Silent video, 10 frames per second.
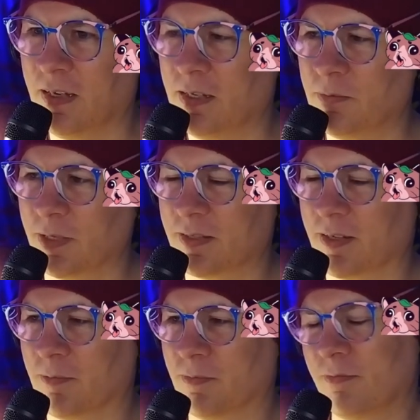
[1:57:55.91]
But
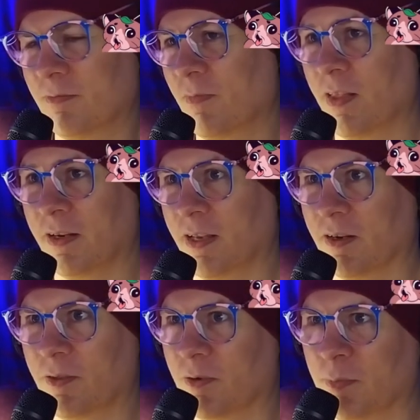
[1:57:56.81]
then again, I
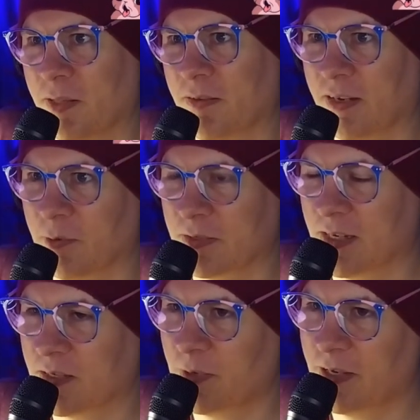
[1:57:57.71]
thought Mother's Day was
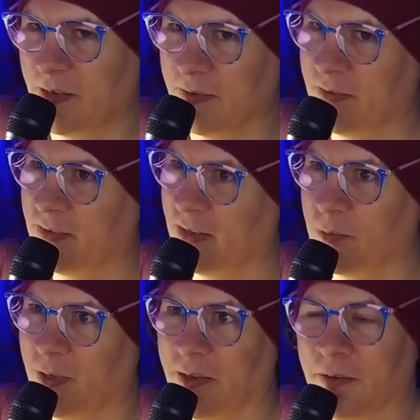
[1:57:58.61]
last weekend. It's next weekend.